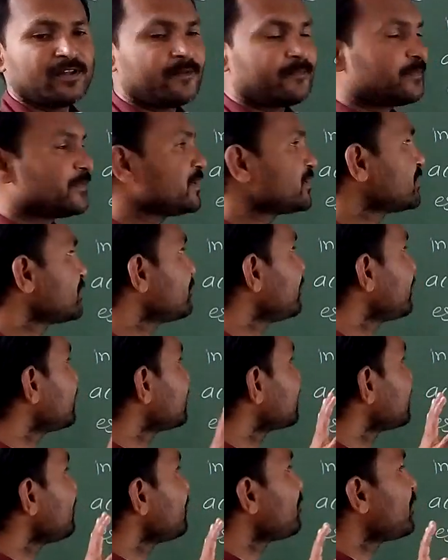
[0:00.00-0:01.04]
This is very
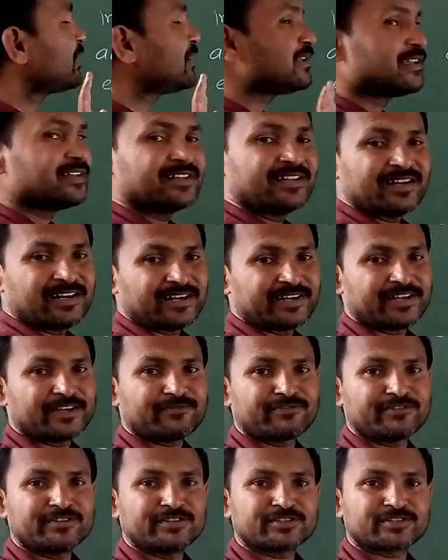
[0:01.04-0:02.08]
simple a
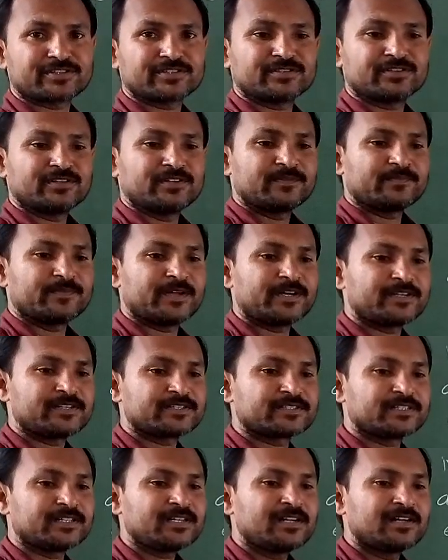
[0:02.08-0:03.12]
definition, that is
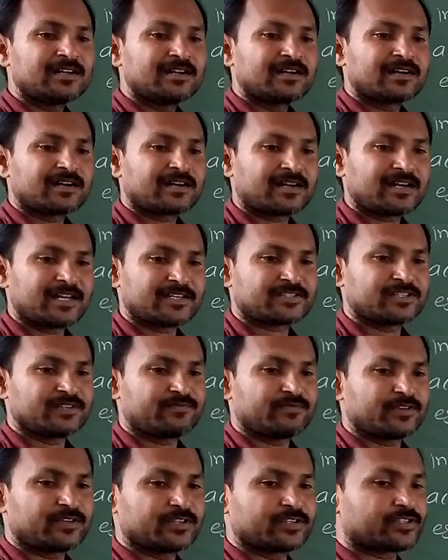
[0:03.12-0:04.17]
the
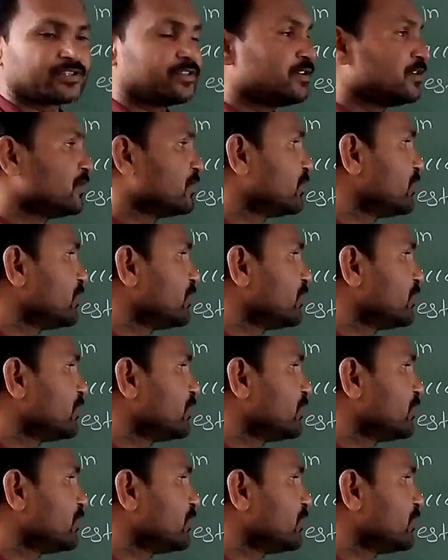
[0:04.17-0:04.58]
classification.